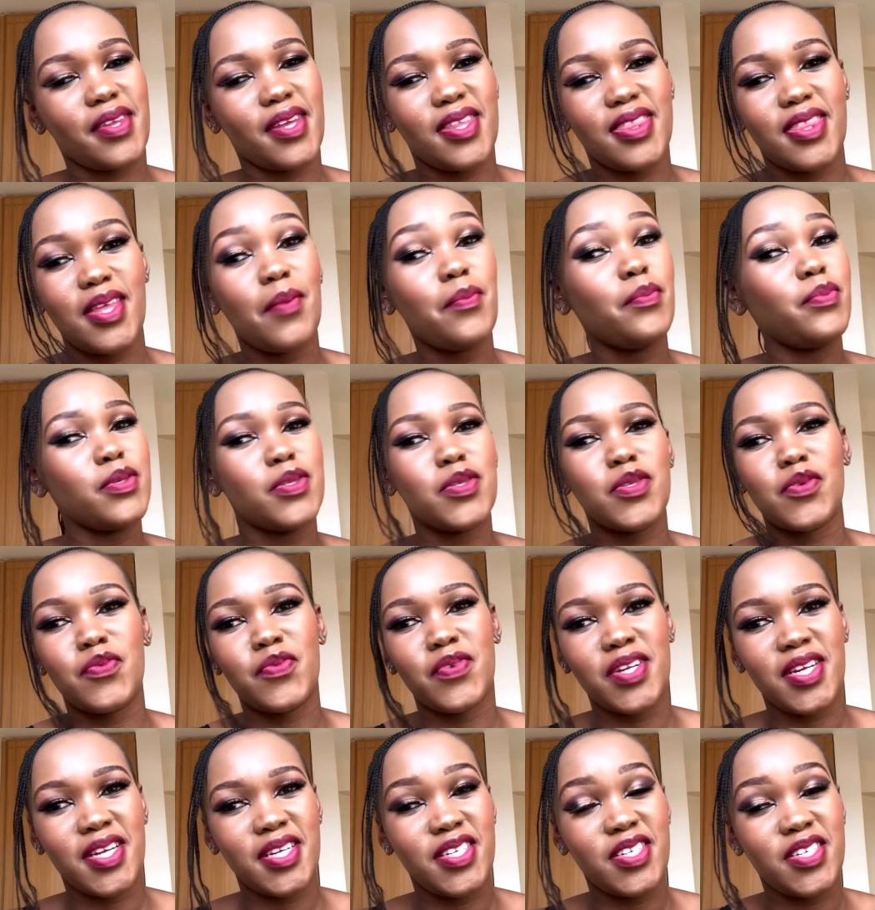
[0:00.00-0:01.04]
that boost of
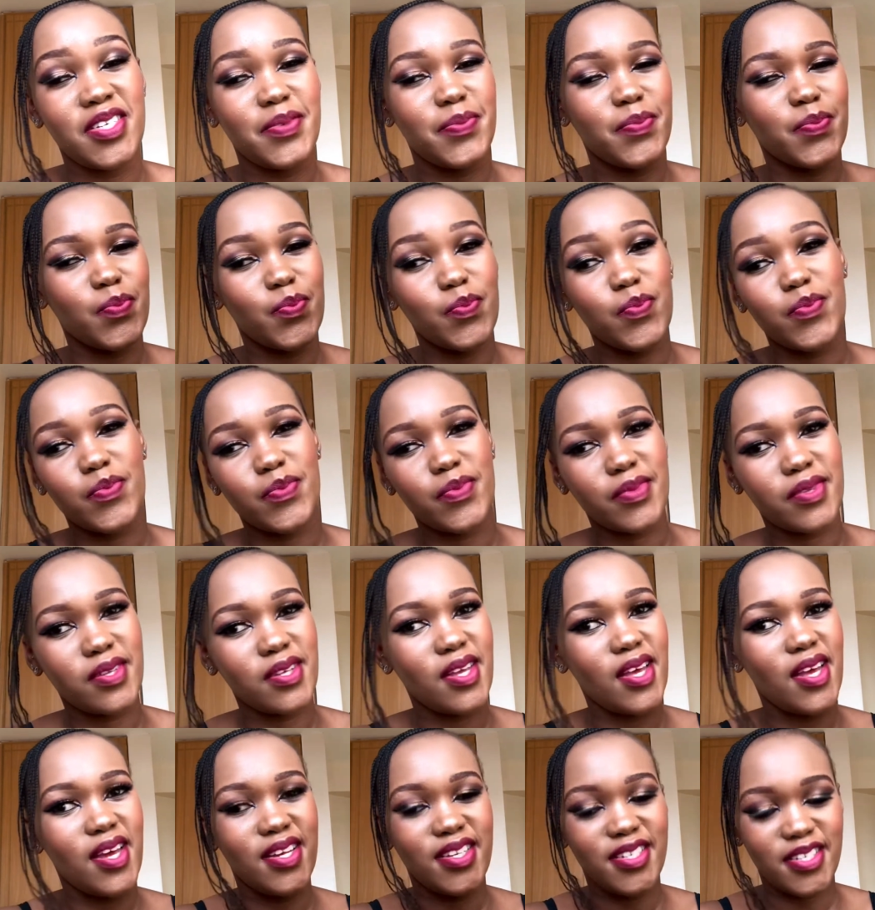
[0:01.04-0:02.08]
energy,
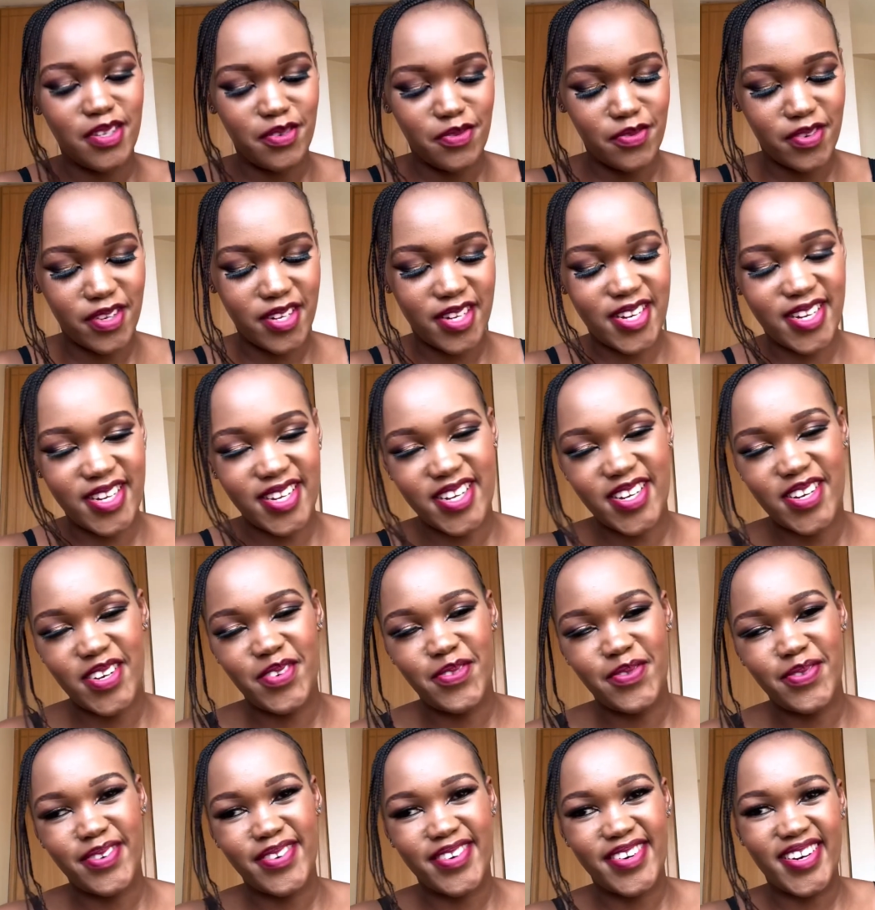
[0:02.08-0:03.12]
definitely go
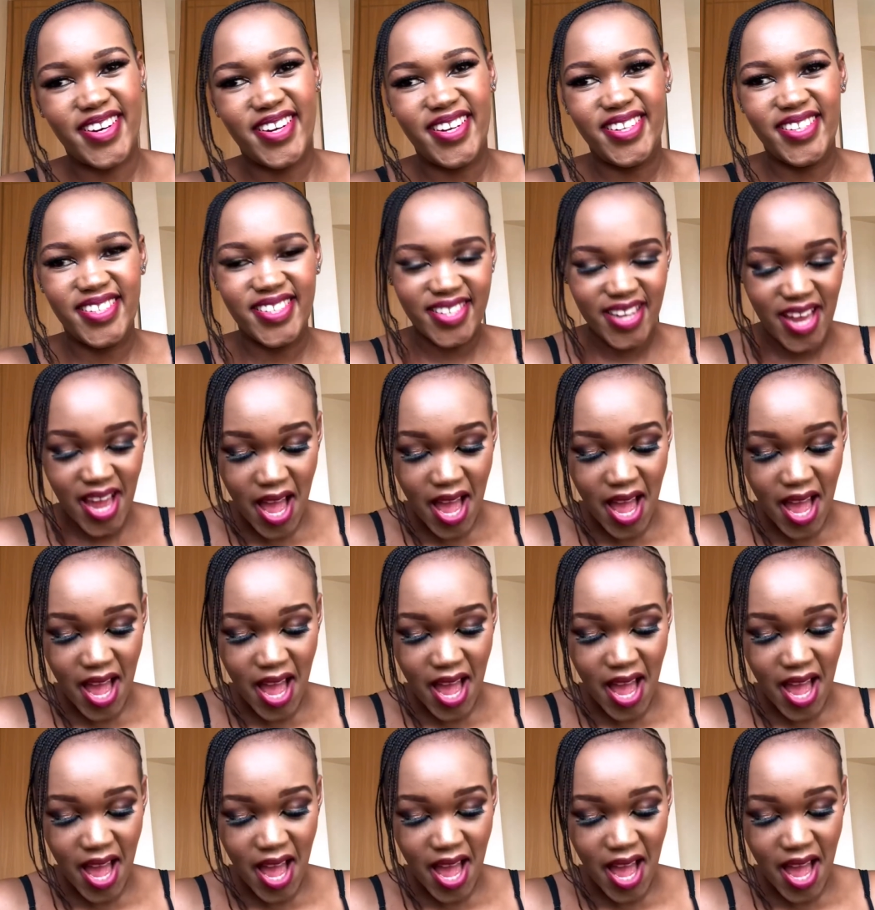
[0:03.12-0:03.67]
for it.